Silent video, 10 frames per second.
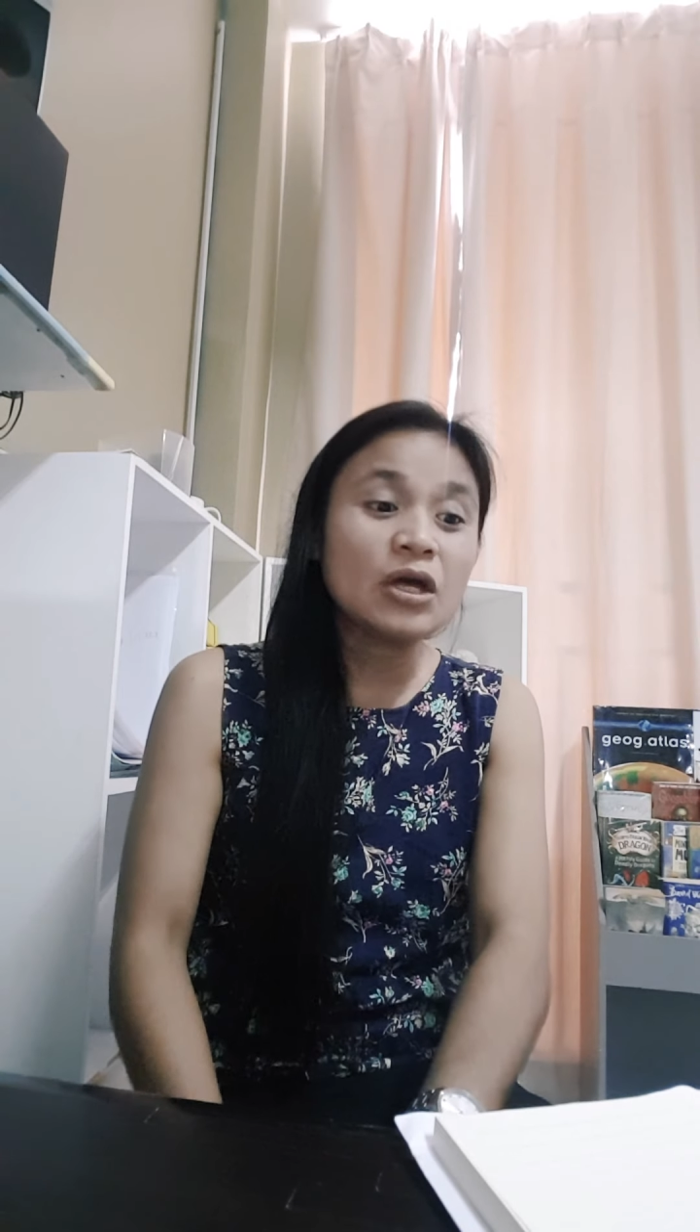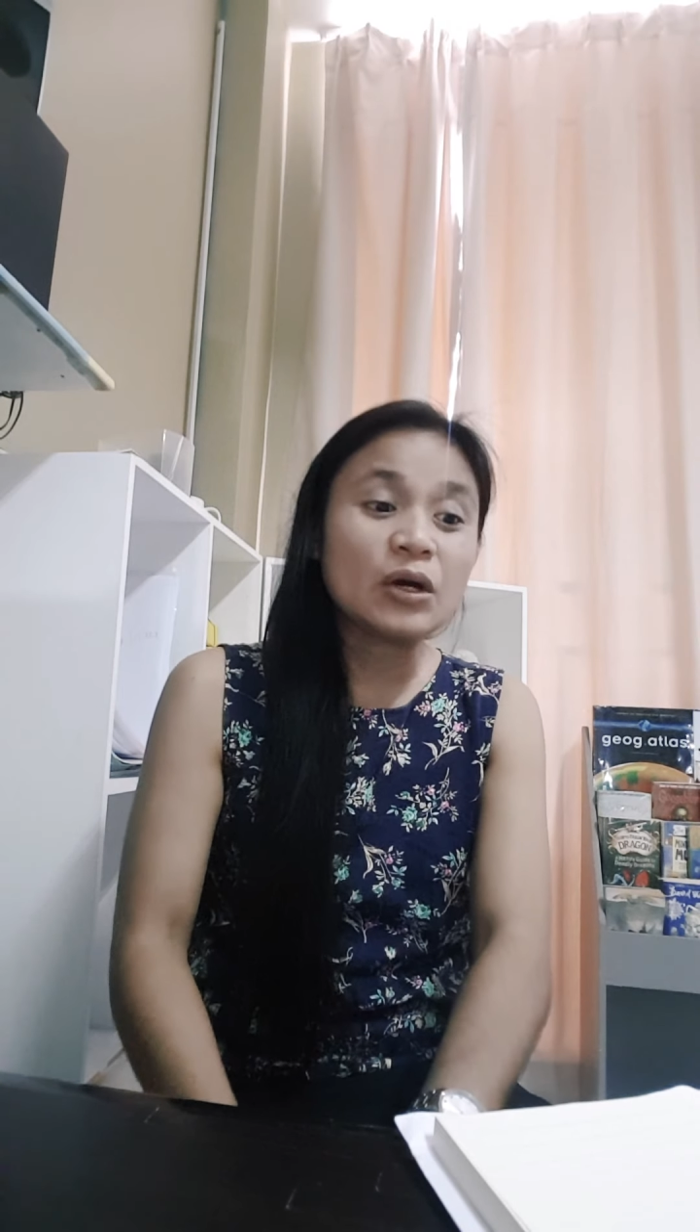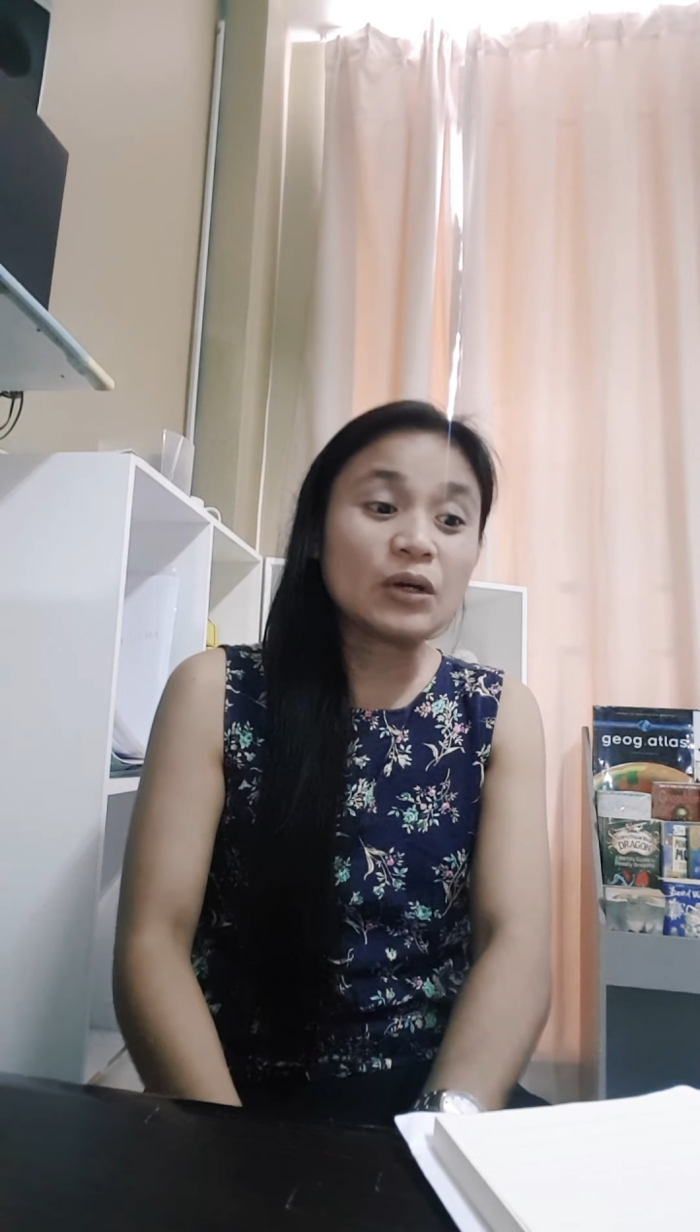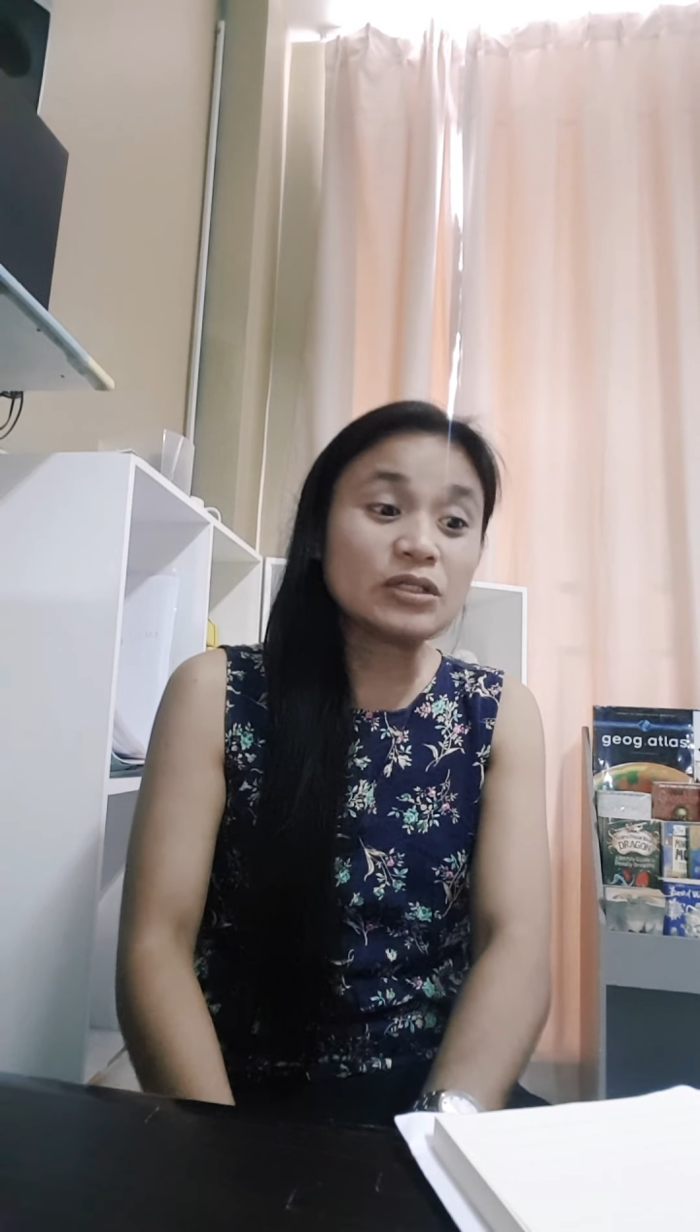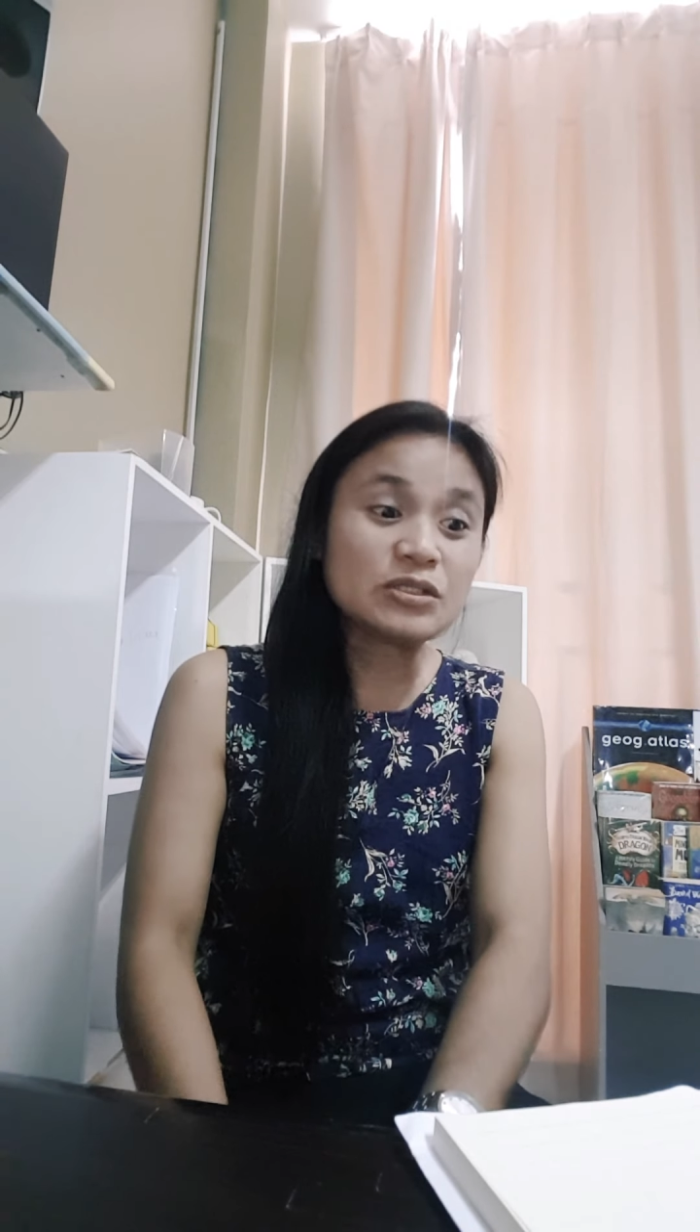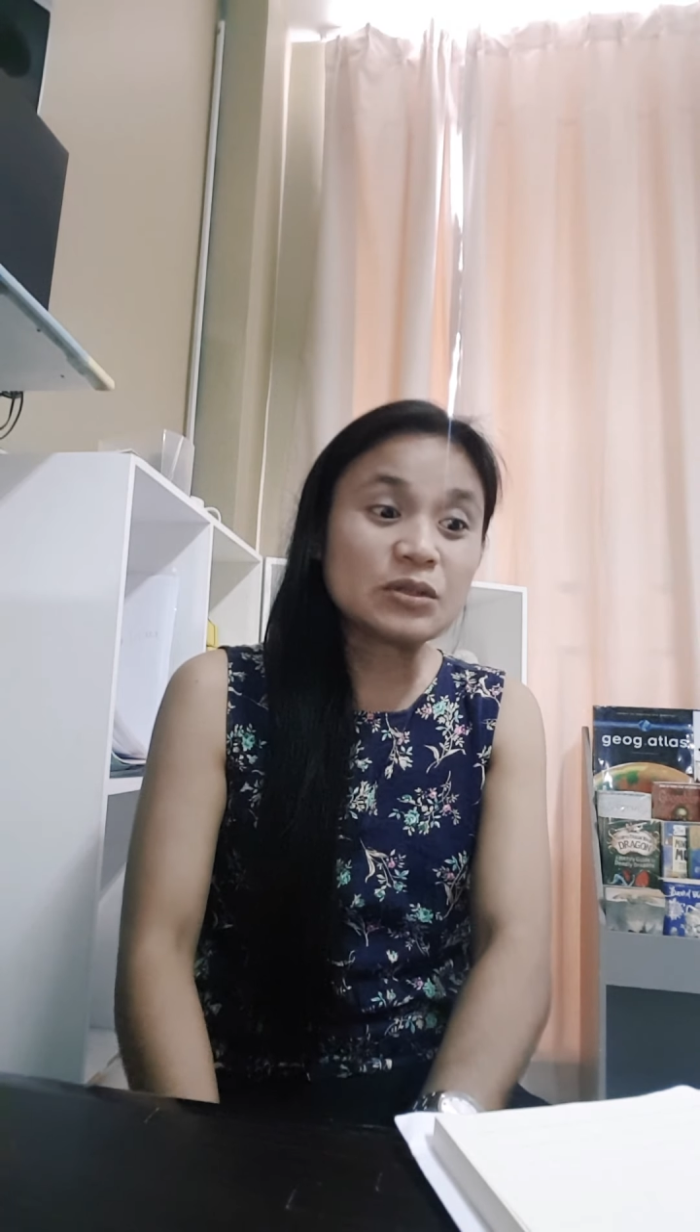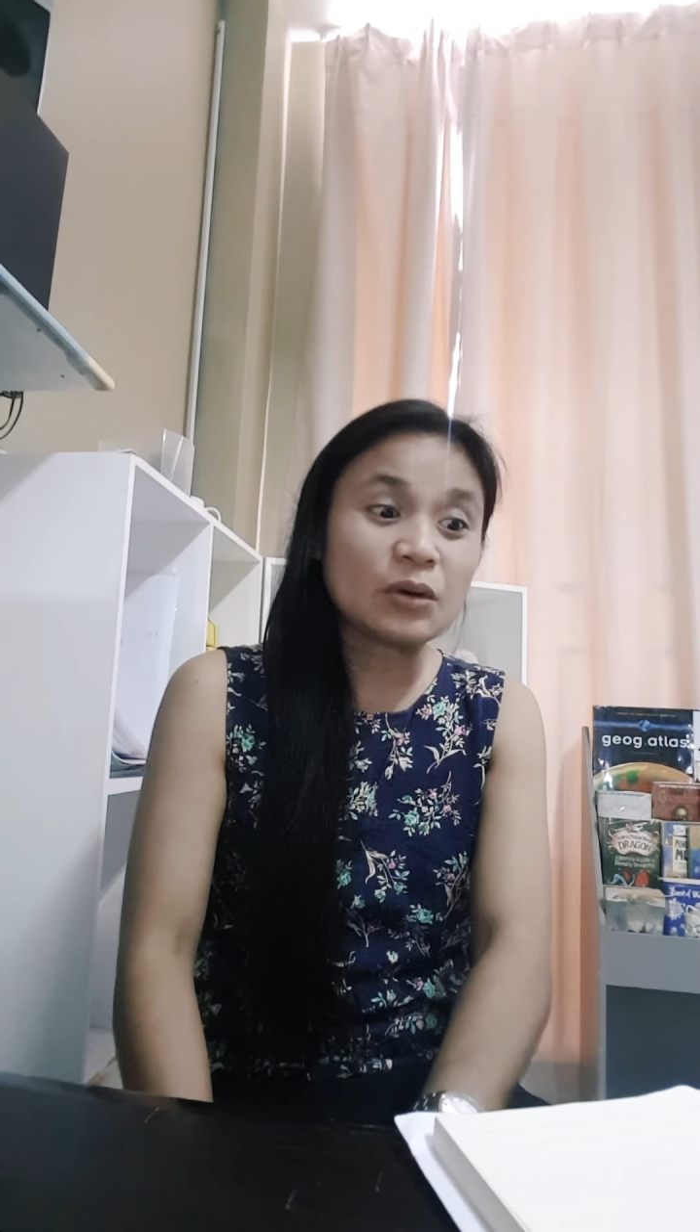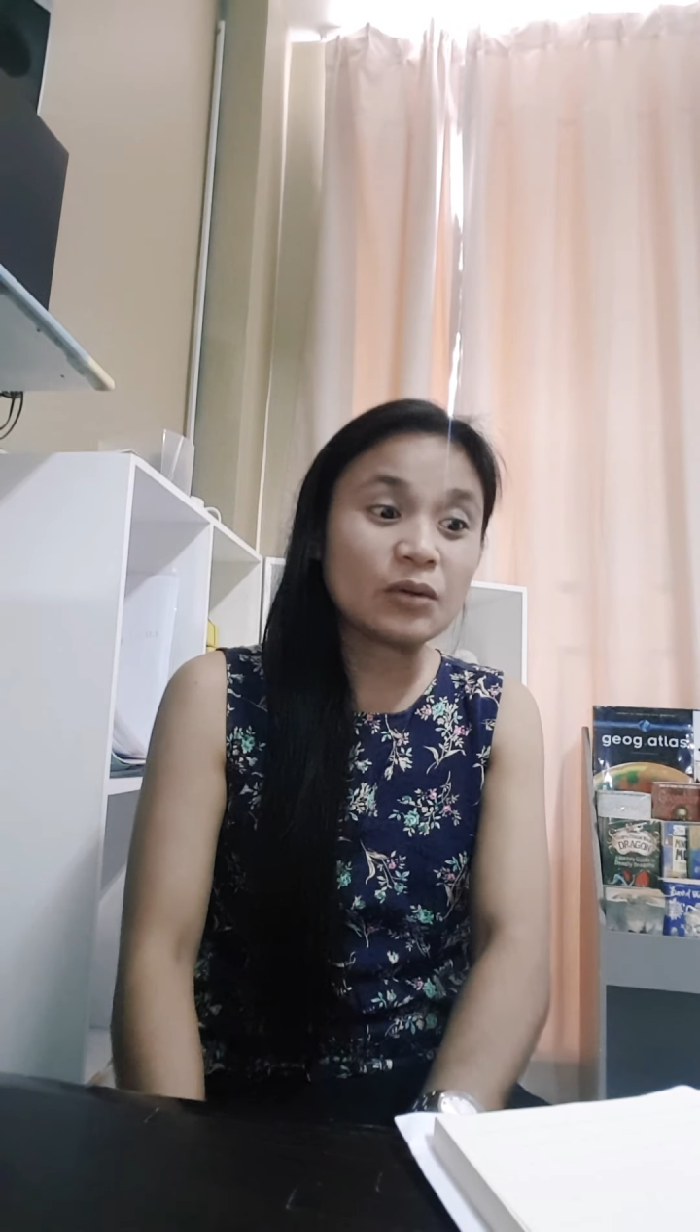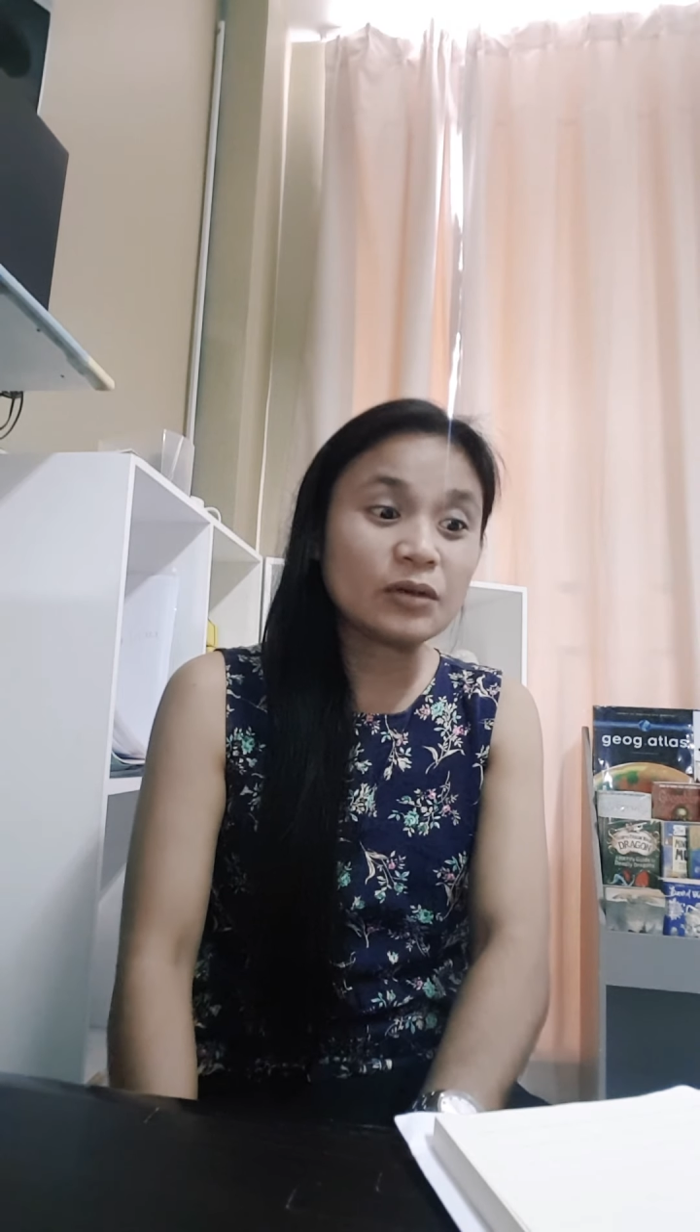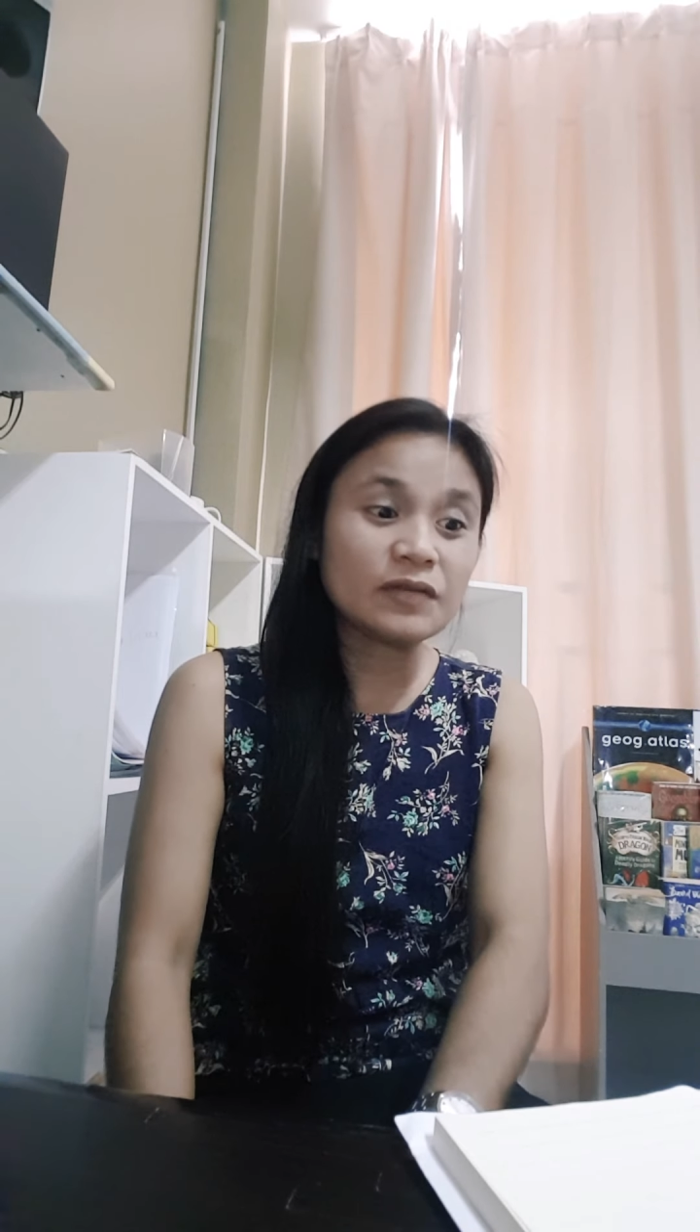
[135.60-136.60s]

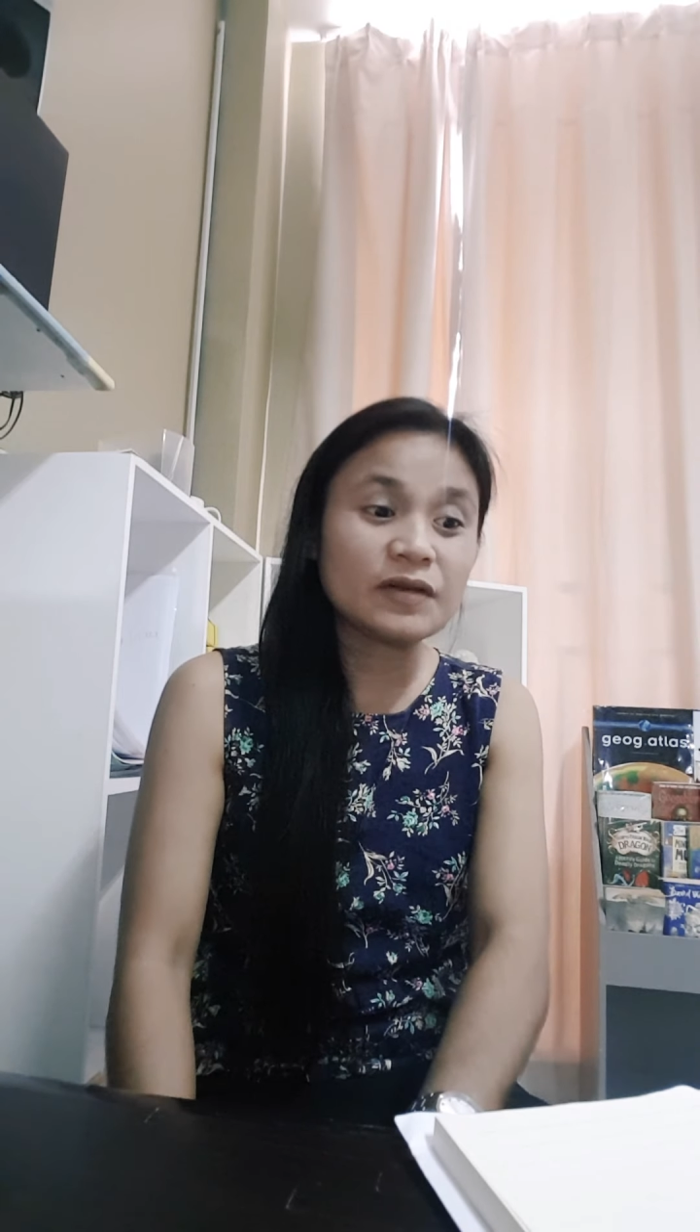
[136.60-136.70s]
Also,